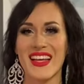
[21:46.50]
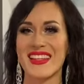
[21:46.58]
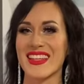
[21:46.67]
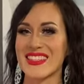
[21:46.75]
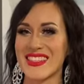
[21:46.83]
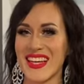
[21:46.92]

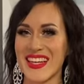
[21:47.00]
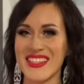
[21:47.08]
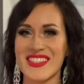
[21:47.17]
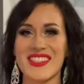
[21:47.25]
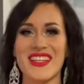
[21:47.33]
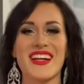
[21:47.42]
The challenge
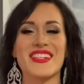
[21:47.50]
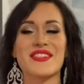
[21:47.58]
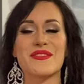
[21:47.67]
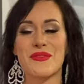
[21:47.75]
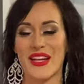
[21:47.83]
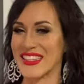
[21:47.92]
starts
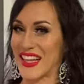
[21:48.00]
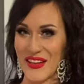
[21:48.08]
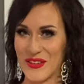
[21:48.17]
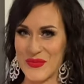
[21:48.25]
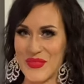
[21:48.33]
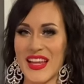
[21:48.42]
right now
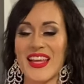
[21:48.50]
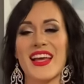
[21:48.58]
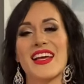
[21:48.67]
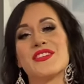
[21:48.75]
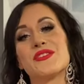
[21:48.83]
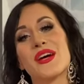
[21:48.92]

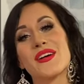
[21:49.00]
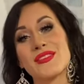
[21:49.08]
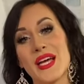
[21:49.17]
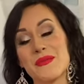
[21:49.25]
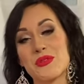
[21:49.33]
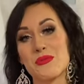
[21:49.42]
and you have
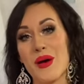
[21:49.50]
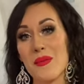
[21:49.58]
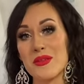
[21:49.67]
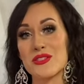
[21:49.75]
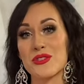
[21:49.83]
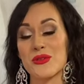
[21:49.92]
time to
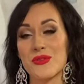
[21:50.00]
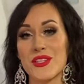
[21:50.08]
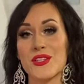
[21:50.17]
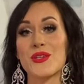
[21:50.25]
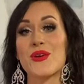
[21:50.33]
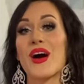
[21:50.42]
publish your
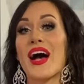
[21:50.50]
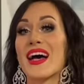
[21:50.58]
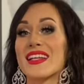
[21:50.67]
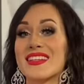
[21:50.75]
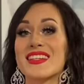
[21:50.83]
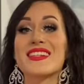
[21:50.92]
video
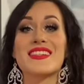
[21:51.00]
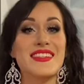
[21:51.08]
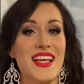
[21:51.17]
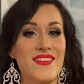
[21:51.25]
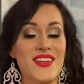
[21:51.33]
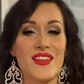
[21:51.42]
until
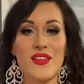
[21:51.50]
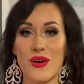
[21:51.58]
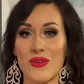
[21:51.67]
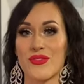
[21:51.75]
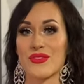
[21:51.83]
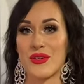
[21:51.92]
7th
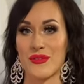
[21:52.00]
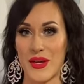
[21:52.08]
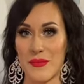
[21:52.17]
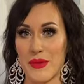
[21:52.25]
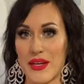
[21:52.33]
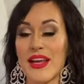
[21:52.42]
of
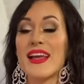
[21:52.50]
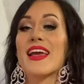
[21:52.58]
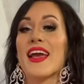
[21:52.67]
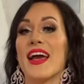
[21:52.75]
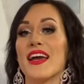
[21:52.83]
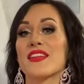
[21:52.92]
November.
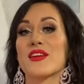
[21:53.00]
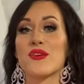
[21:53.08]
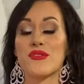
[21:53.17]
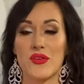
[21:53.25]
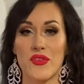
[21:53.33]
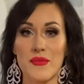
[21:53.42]
8th
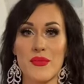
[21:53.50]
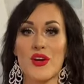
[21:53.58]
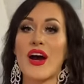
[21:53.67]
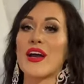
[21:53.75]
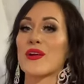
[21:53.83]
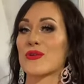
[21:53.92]
of November
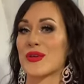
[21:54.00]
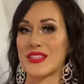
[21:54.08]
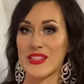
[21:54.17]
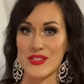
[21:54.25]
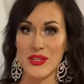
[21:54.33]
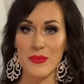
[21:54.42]
I already
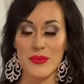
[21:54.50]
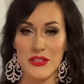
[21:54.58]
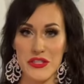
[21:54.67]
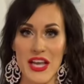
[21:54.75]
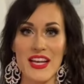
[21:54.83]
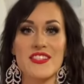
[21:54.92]
stopped the
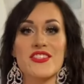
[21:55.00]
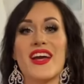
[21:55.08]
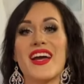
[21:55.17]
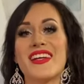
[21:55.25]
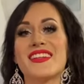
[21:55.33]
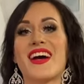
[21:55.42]
challenge
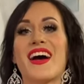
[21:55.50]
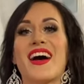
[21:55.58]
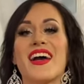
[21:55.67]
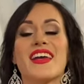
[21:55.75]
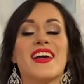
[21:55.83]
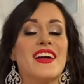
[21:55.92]
and
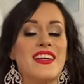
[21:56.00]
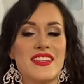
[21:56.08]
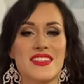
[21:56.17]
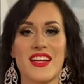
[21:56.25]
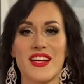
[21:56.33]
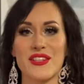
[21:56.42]
I
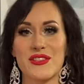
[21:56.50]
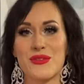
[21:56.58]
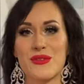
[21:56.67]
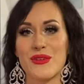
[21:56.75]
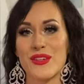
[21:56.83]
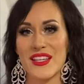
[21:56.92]
start to
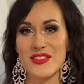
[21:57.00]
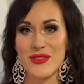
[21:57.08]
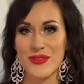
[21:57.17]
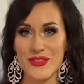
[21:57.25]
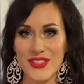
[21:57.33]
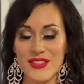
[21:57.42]
look at your
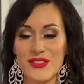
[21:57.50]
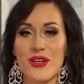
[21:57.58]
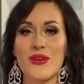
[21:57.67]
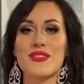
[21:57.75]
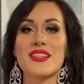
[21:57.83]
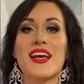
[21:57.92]

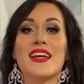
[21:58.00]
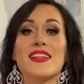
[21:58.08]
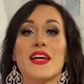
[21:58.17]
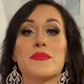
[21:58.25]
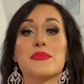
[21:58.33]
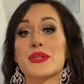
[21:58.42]
videos and
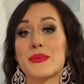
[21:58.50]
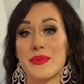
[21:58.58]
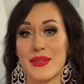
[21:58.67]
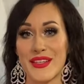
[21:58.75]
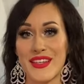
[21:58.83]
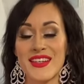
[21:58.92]
I
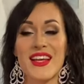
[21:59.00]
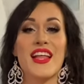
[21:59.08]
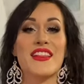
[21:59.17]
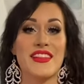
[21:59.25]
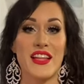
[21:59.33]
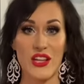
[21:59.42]
prepare
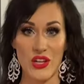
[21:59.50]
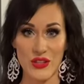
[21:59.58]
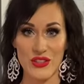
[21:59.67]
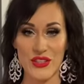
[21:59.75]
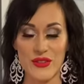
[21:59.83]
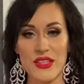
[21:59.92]
the
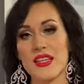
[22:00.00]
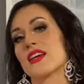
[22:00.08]
lottery.